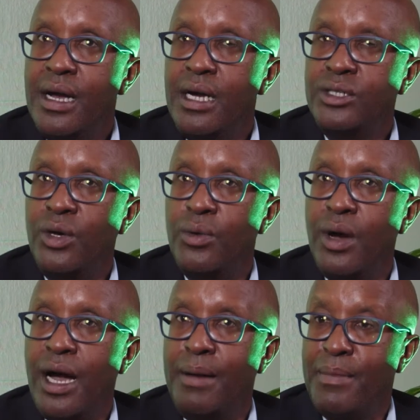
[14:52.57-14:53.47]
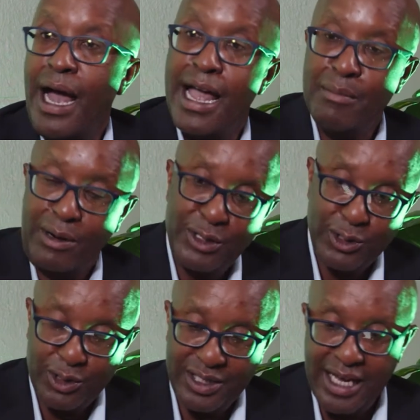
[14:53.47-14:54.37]
So I am a
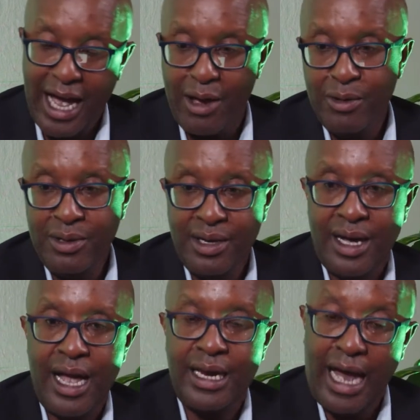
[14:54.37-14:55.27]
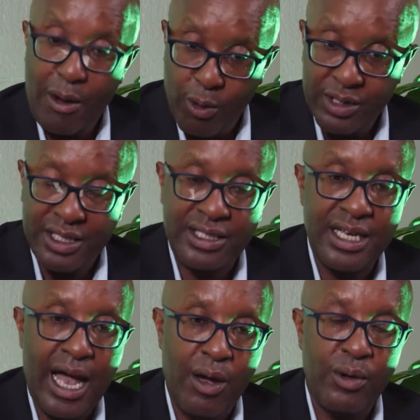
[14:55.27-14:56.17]
regional CIO, mm-hmm. and I was a
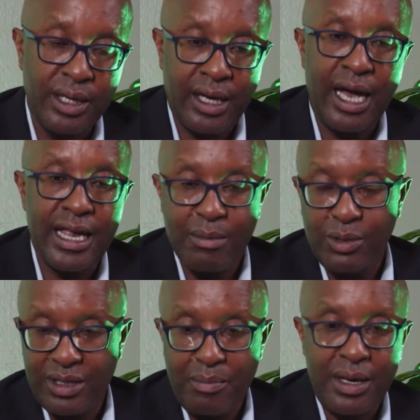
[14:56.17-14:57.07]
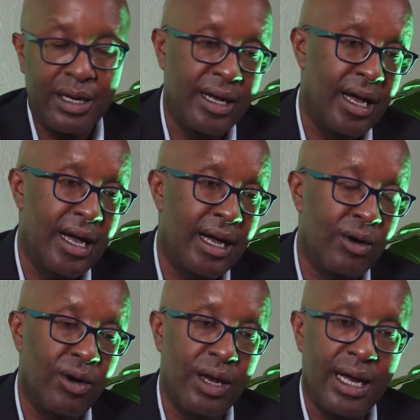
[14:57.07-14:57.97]
CIO in Kenya, Mozambique,
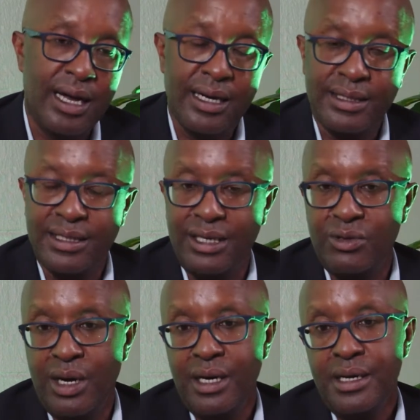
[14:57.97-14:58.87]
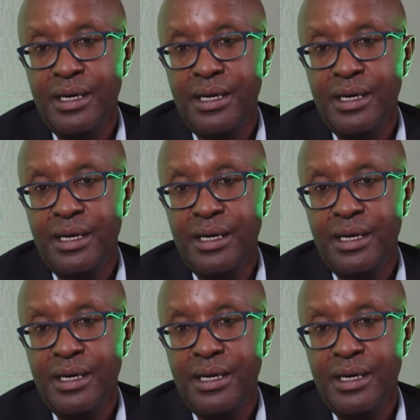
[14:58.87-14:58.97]
Angola, etc.